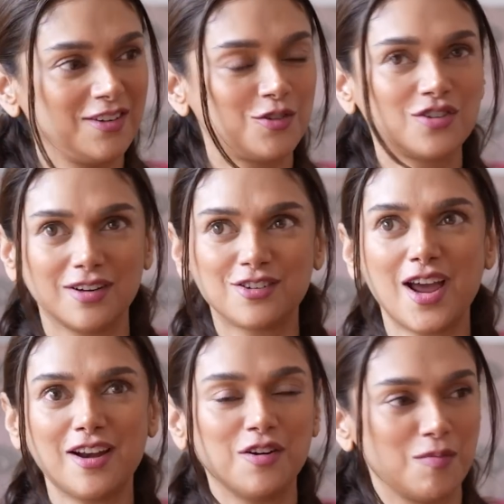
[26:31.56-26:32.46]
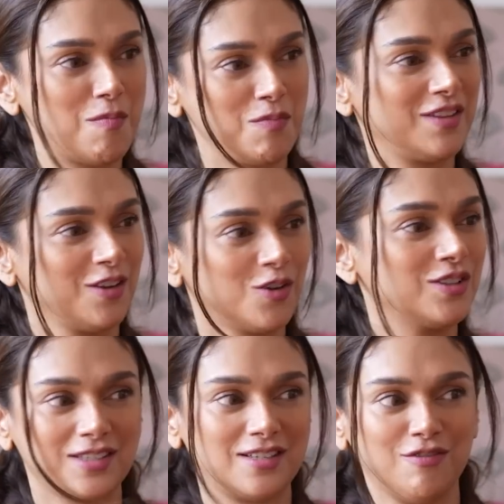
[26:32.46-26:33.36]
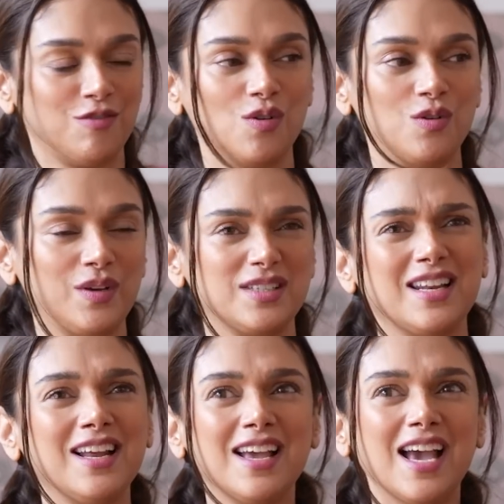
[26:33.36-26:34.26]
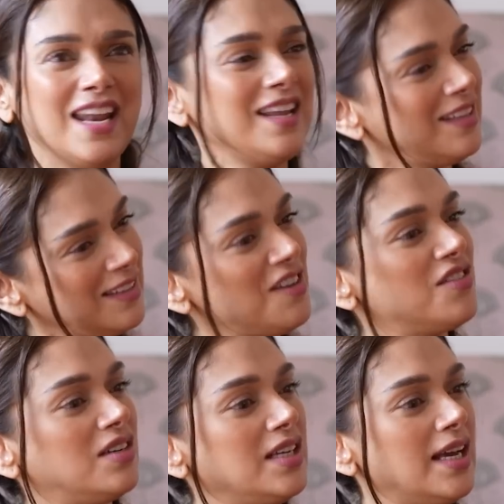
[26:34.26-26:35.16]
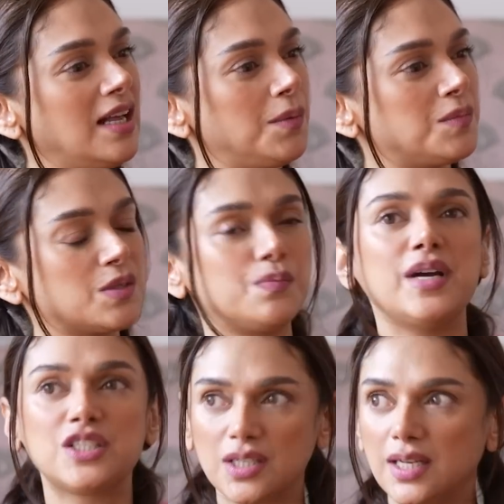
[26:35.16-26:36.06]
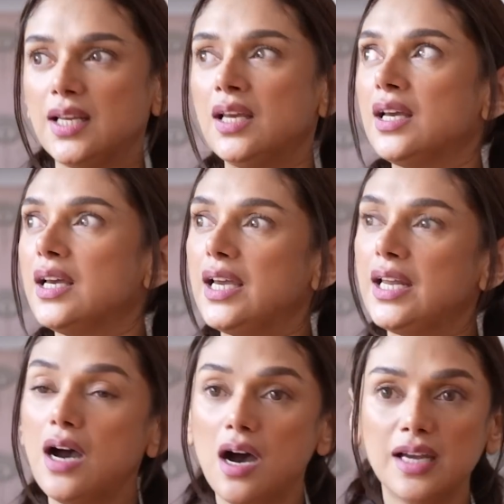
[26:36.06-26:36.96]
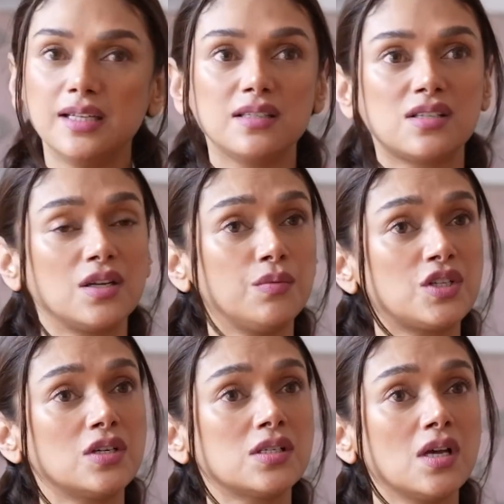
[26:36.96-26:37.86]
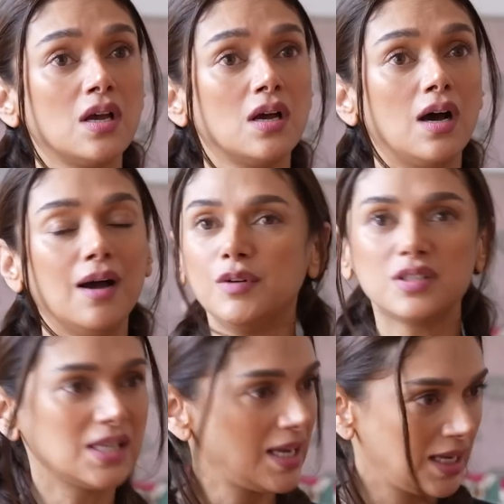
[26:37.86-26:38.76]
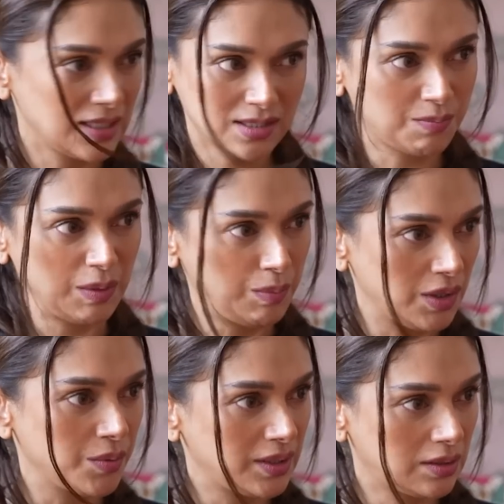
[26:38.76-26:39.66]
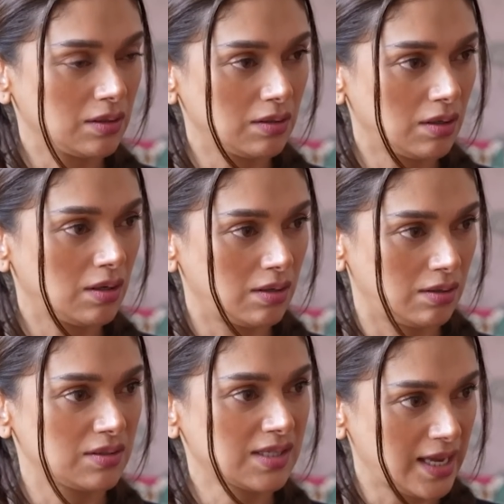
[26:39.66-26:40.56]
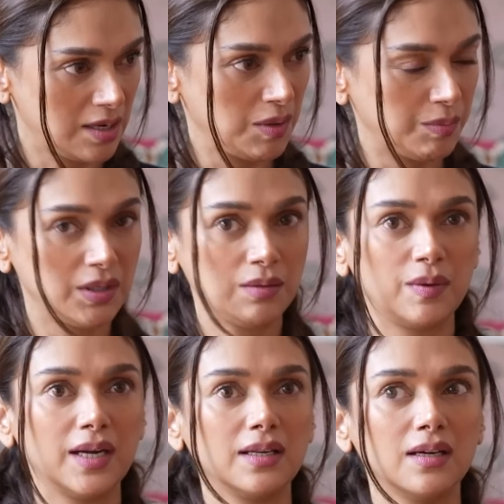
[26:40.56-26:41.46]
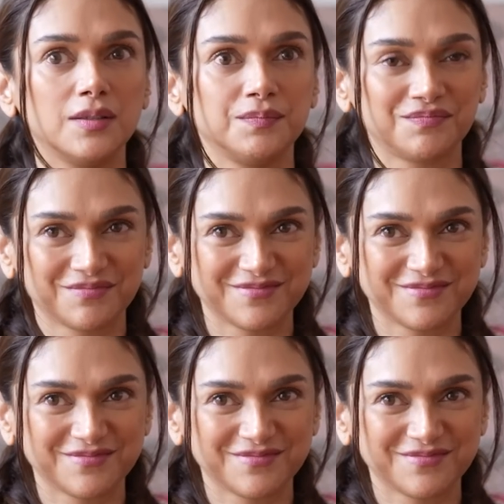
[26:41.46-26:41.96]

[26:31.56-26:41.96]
you tr try and remember the good stuff always. And, and I think that really helps, especially in our industry, which is, I'm not saying it's peopled with uh, scary people, but um,